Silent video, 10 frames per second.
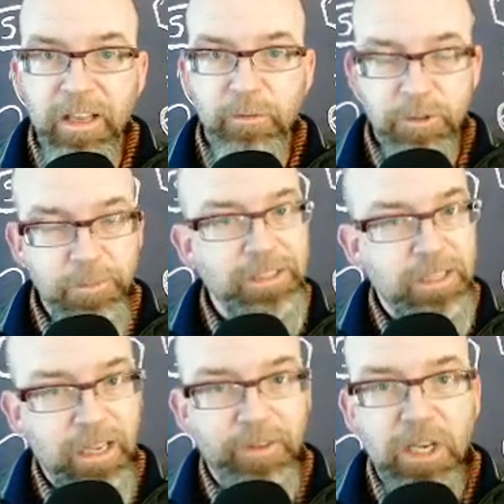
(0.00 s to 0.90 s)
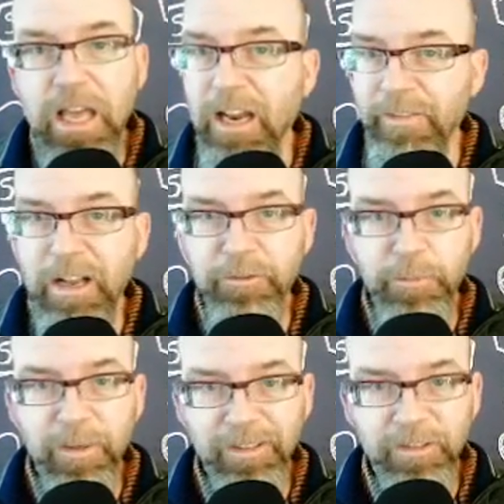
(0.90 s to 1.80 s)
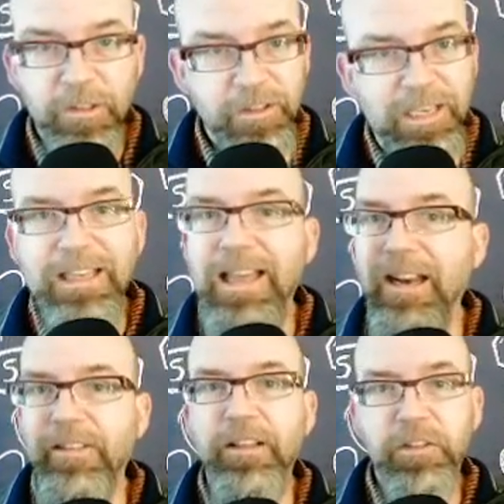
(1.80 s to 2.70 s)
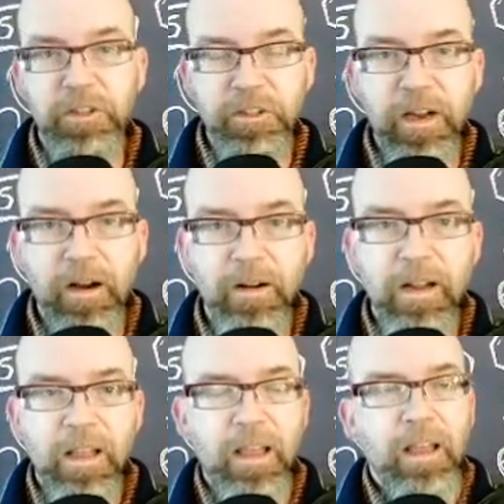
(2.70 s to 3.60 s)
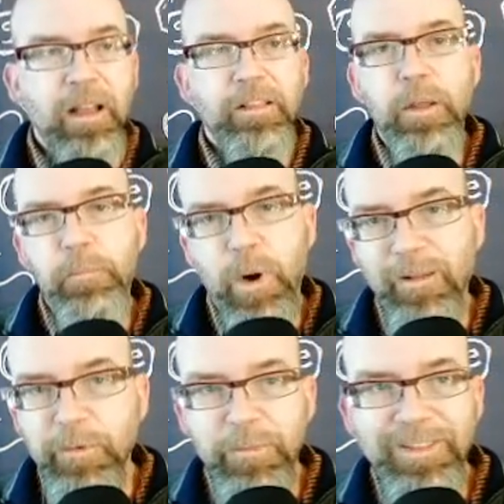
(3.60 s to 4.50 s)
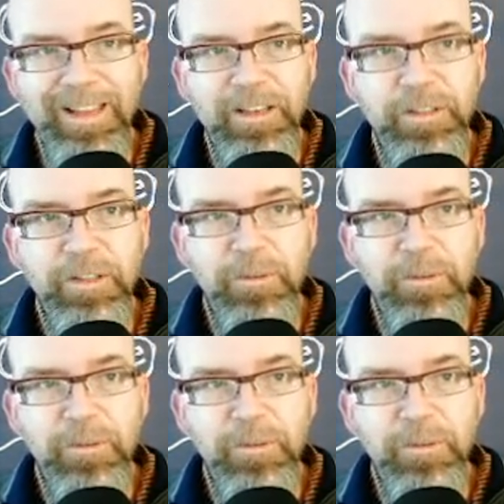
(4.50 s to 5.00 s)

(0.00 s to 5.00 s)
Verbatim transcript: which means they have a lot of offspring. So there's a lot of things to share. The problem with that, too,